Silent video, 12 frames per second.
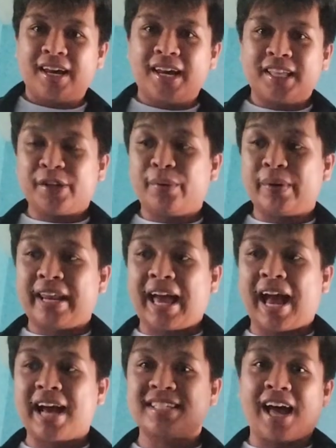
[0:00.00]
it already
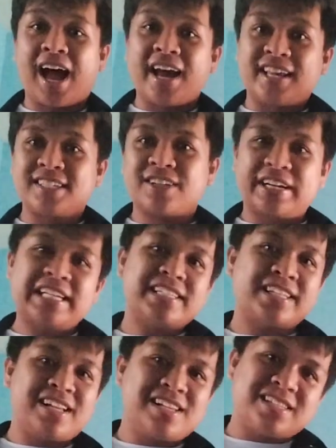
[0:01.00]
has ice
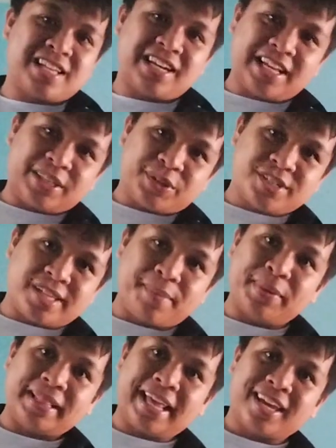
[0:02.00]
crystals in it, or
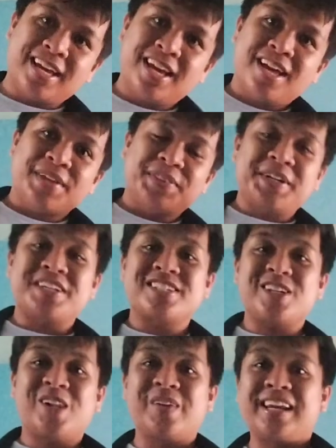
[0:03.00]
somewhat like there
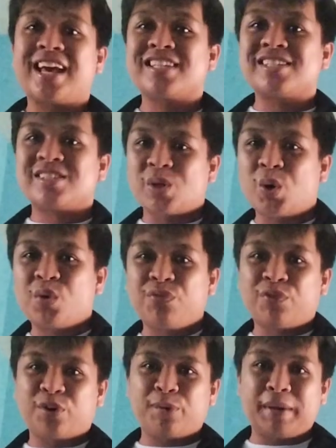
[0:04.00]
is already a snow
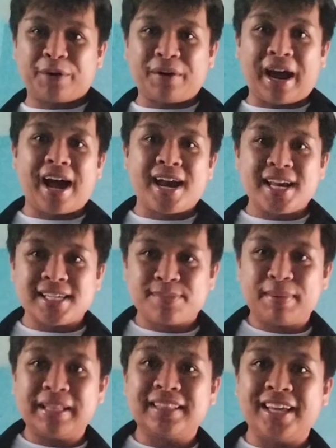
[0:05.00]
forming or ice
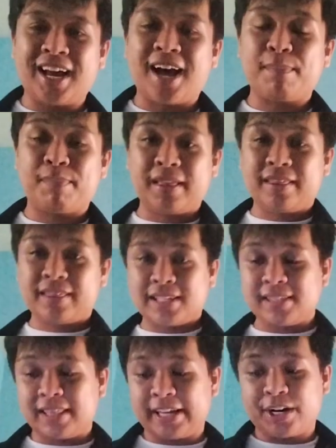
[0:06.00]
building up in these
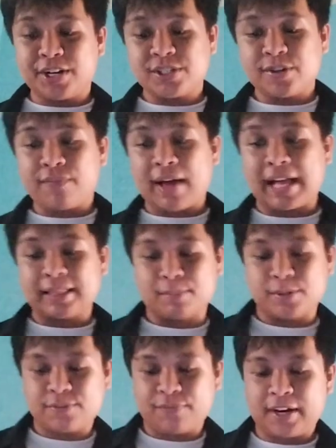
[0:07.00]
layers of
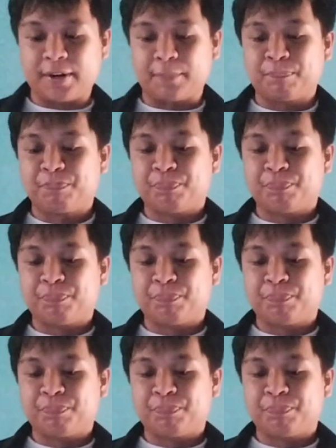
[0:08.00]
atmosphere.